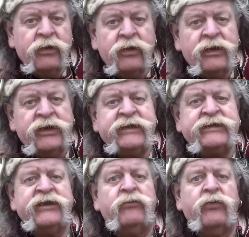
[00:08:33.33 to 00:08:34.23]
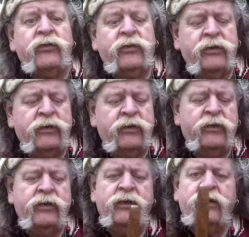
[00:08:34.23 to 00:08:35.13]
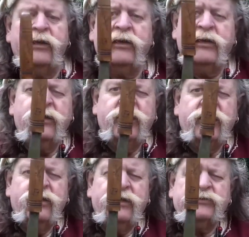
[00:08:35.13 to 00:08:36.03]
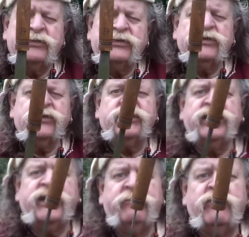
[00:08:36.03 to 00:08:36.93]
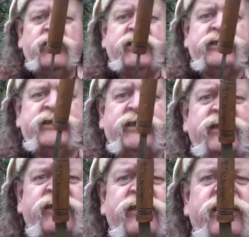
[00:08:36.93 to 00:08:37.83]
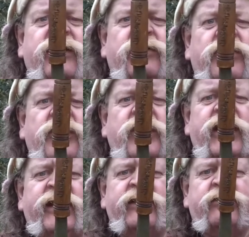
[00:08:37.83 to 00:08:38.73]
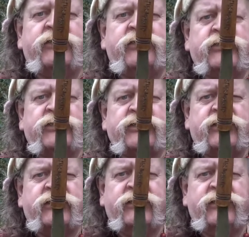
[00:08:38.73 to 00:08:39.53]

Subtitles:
an eating one. And this one's got a name on it, Rune Egil Thorsson,